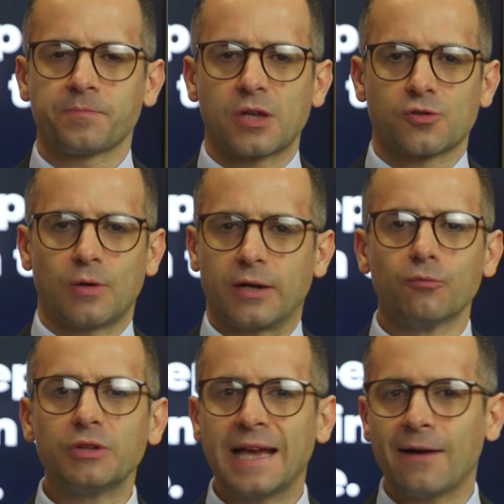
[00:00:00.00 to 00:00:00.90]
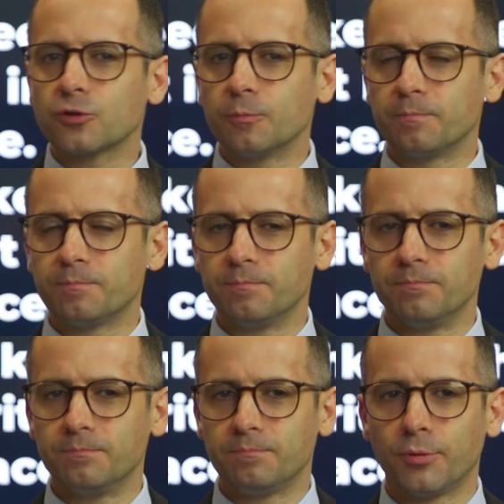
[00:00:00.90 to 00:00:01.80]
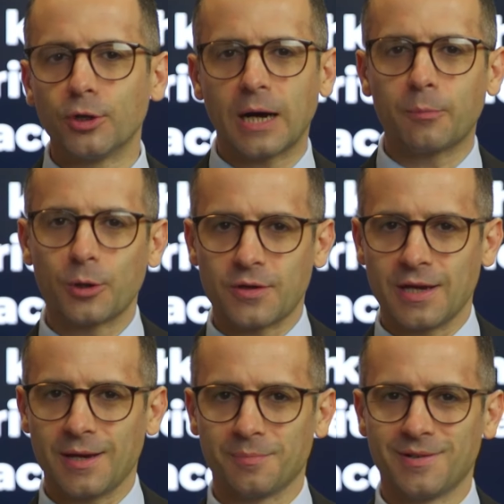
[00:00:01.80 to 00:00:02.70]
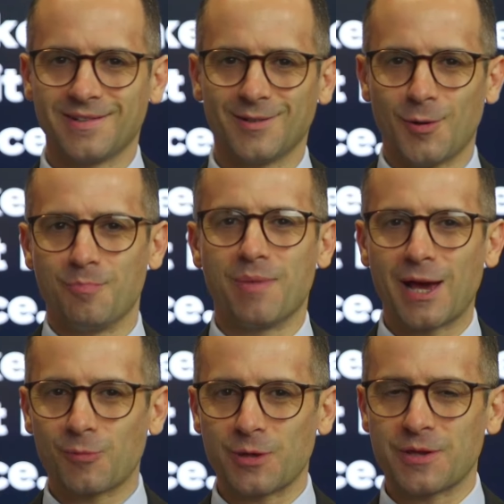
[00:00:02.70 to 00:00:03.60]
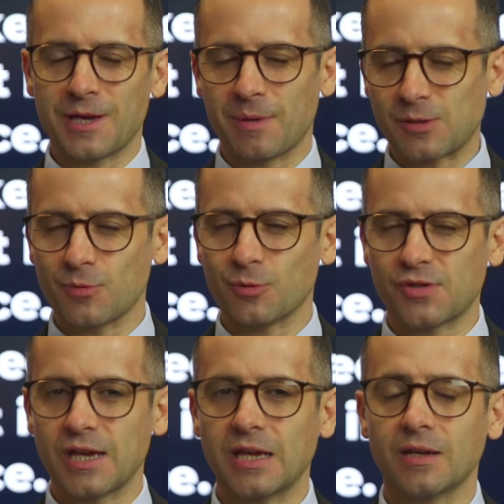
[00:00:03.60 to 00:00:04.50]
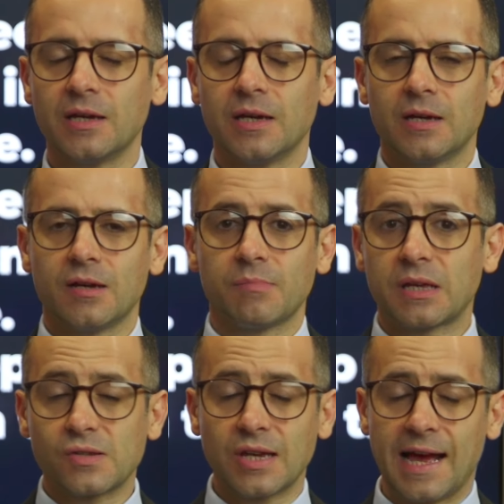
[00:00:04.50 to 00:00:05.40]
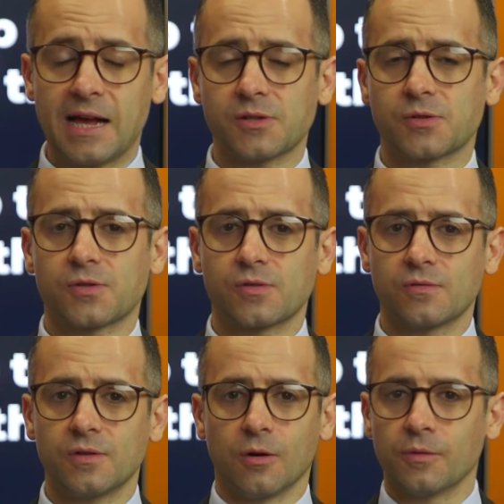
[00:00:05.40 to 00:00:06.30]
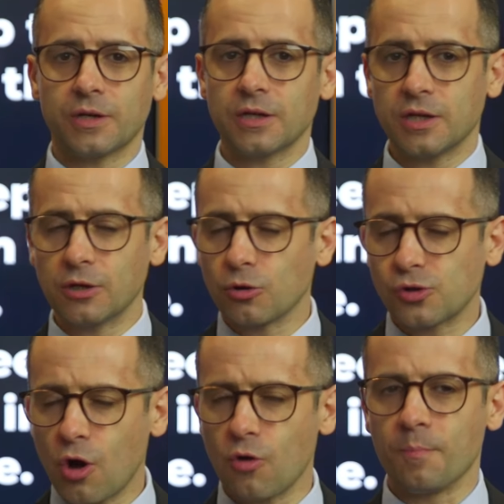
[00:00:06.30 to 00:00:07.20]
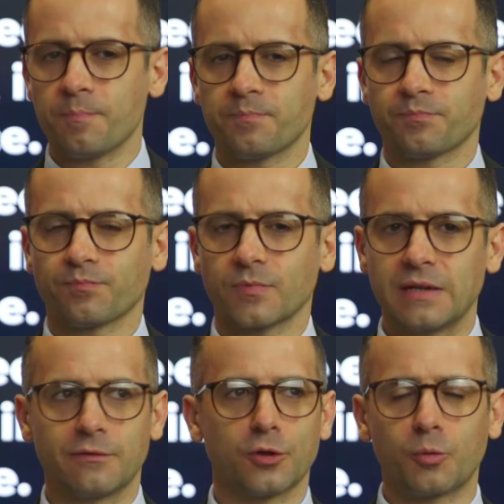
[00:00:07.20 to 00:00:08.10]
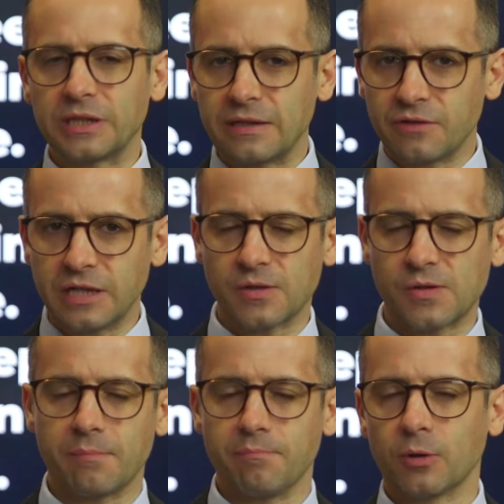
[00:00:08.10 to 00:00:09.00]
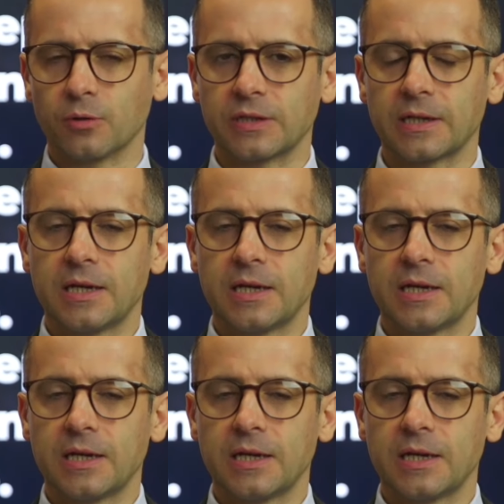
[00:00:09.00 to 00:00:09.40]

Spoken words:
So I don't really have to put up with him or bear with him, as we were saying, because he has, you know, he goes home, even though we live here in the same building.